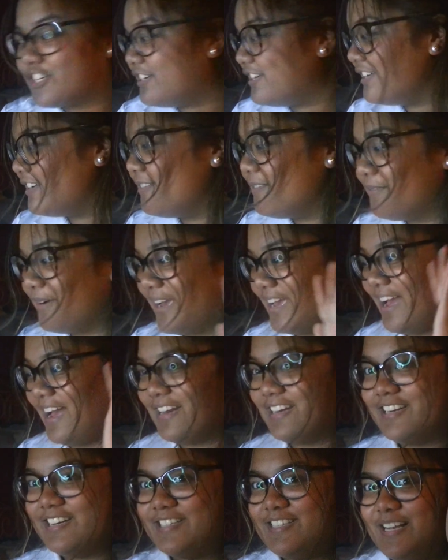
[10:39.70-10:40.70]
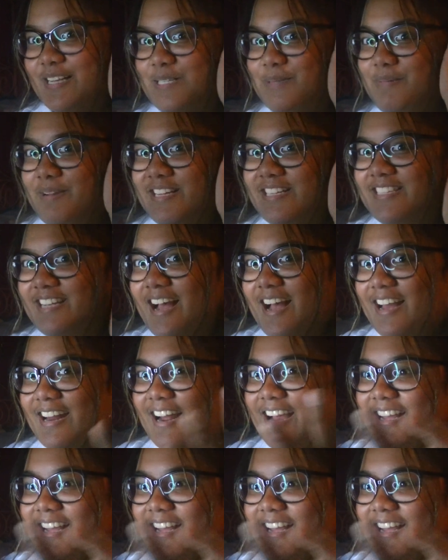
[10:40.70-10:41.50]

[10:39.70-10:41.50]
I need to wait. I need to test my dad.